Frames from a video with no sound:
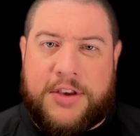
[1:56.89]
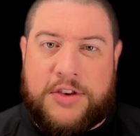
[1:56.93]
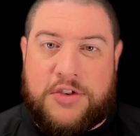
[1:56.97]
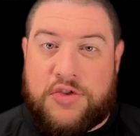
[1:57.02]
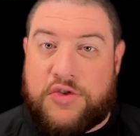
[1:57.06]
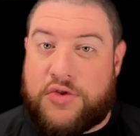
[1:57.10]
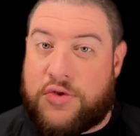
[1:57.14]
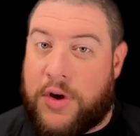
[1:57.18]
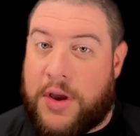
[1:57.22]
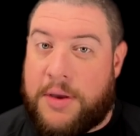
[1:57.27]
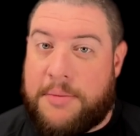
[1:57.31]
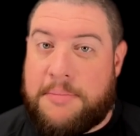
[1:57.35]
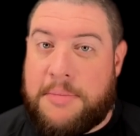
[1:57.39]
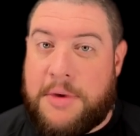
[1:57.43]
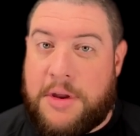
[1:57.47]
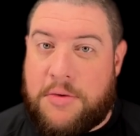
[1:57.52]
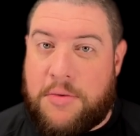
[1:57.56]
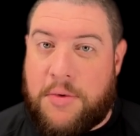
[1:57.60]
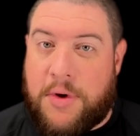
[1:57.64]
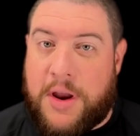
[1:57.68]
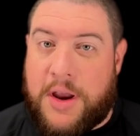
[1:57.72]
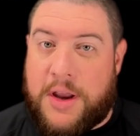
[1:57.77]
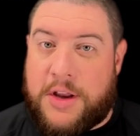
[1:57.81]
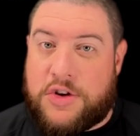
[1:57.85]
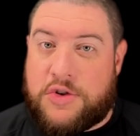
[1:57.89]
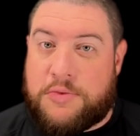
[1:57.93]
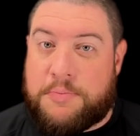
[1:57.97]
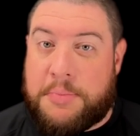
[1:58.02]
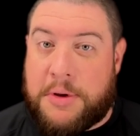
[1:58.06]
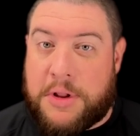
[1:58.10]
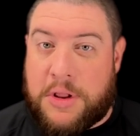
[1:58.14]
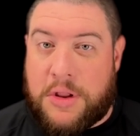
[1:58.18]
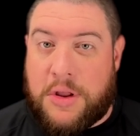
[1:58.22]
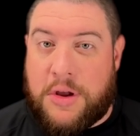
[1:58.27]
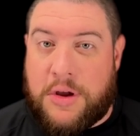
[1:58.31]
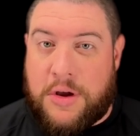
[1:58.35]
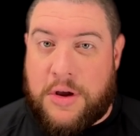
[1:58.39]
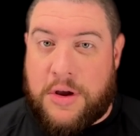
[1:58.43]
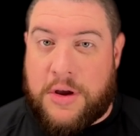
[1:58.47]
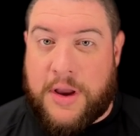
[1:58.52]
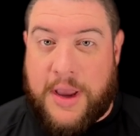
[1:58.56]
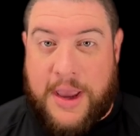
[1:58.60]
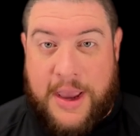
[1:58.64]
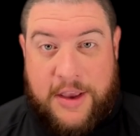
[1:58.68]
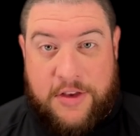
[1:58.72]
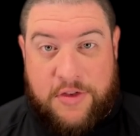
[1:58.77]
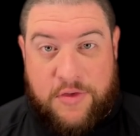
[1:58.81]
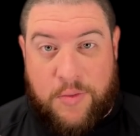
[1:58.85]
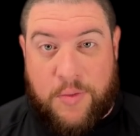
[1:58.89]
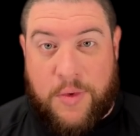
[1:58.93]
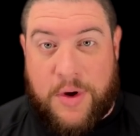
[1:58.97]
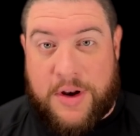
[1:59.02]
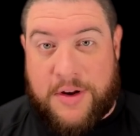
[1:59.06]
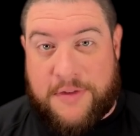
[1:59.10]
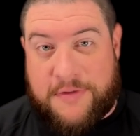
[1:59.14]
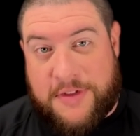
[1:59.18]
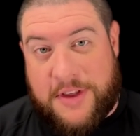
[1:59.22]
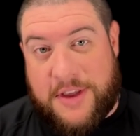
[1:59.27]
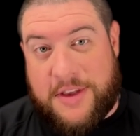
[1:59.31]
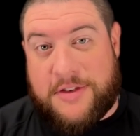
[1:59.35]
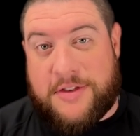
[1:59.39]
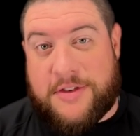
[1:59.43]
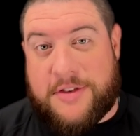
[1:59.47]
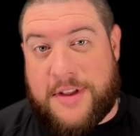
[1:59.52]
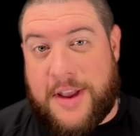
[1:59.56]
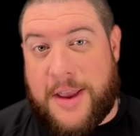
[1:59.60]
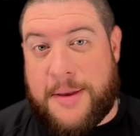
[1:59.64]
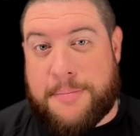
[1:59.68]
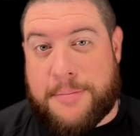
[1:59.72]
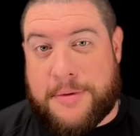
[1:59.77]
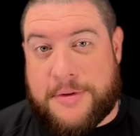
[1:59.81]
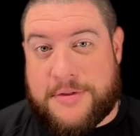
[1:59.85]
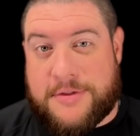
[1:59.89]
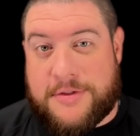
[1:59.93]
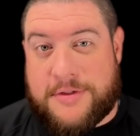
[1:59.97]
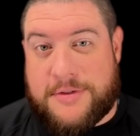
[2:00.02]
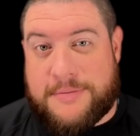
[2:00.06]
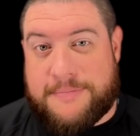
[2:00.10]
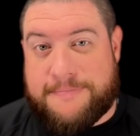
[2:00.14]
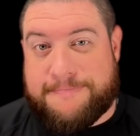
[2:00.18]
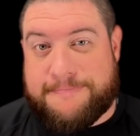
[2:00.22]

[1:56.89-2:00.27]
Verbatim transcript: a straight mid-range belong as one of these staples?